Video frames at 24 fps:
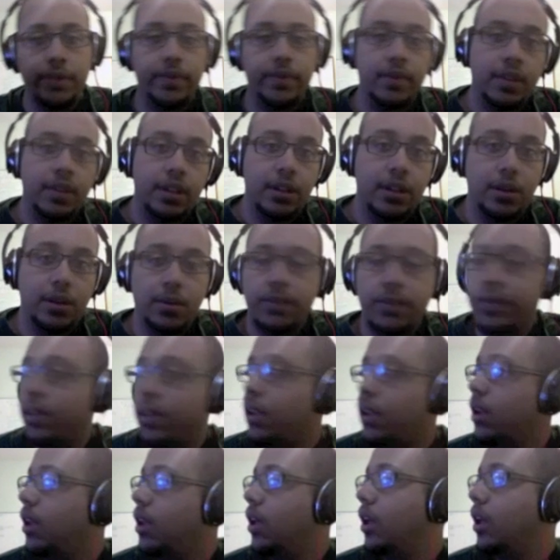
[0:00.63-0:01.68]
Hello,
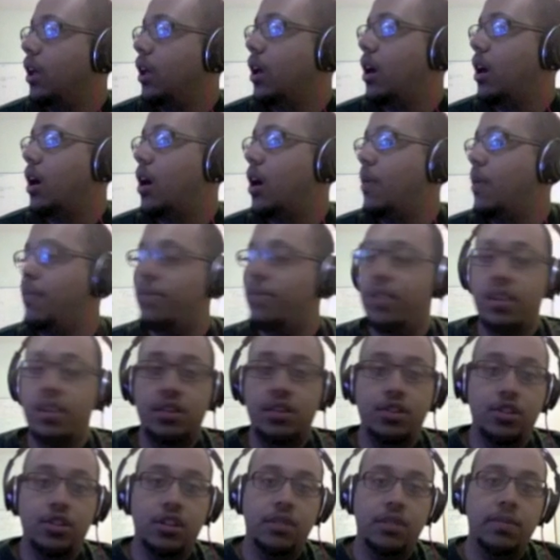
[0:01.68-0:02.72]
um, this
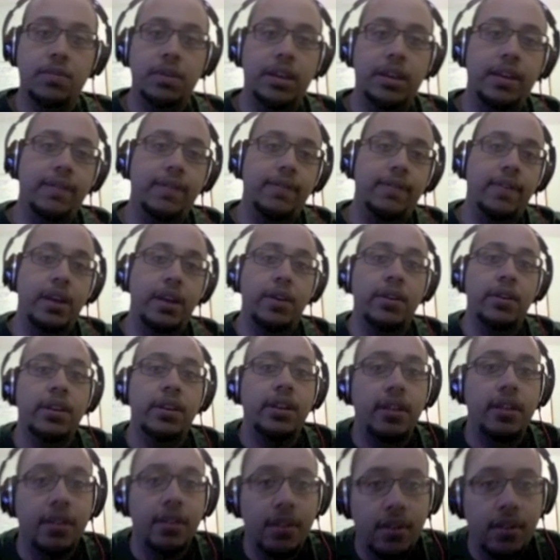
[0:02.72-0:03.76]
should be a
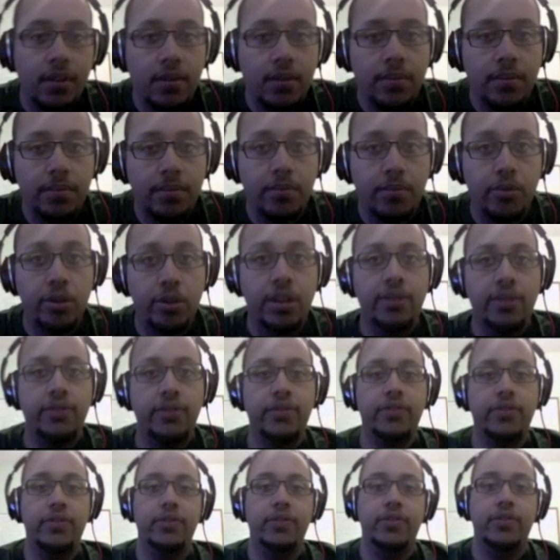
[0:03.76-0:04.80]
very
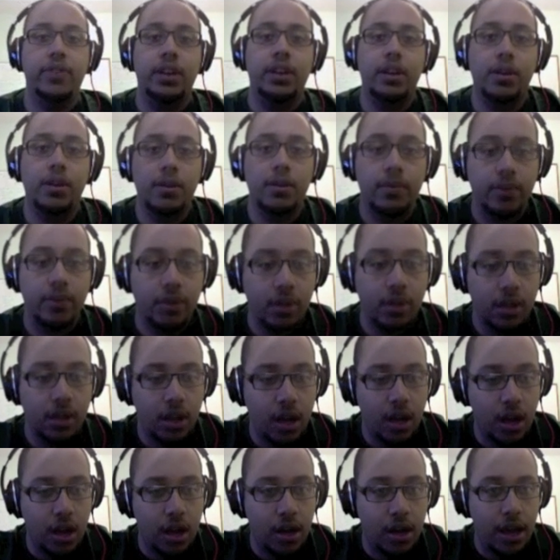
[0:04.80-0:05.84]
brief video
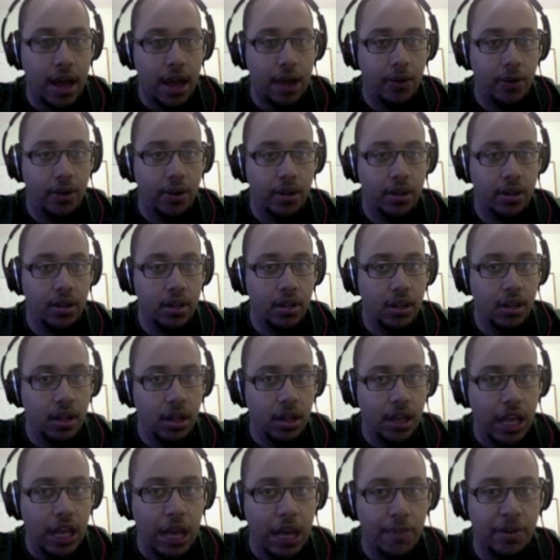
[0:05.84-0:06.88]
on how to
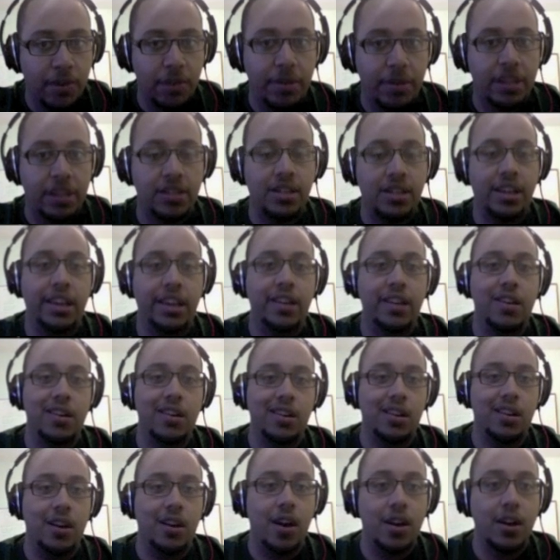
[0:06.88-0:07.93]
implement a
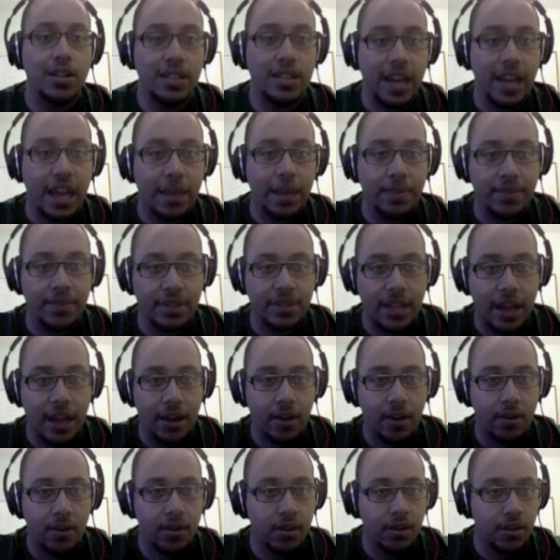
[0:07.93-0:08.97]
R-type
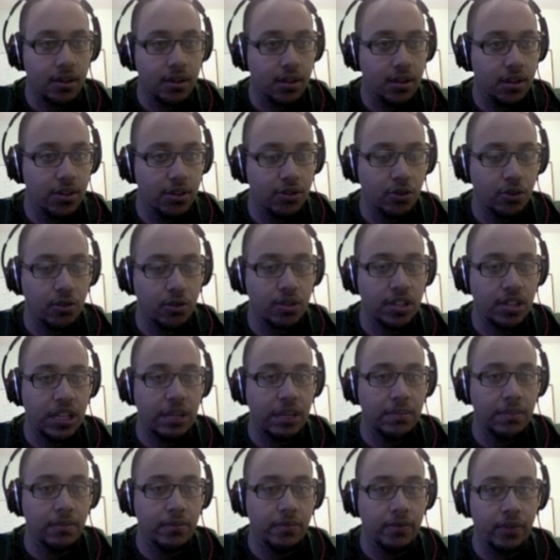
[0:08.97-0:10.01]
style control
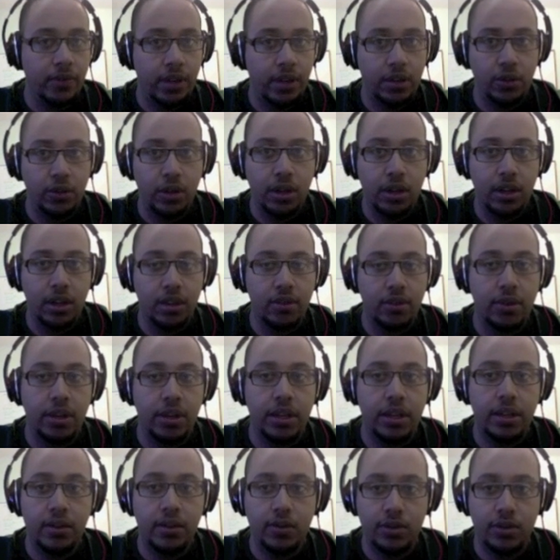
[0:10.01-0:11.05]
scheme in Unity
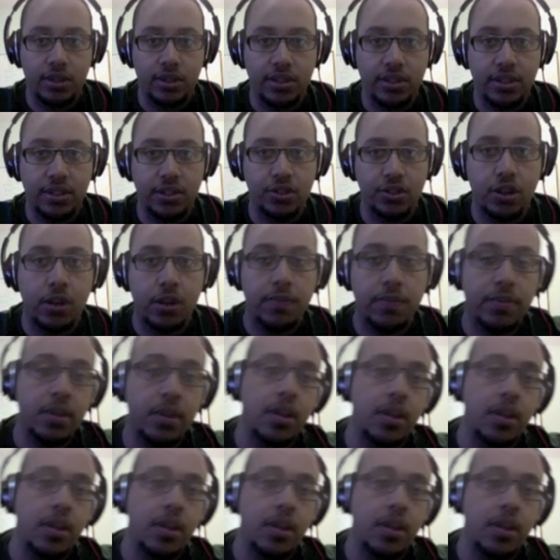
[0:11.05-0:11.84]
3D using C Sharp.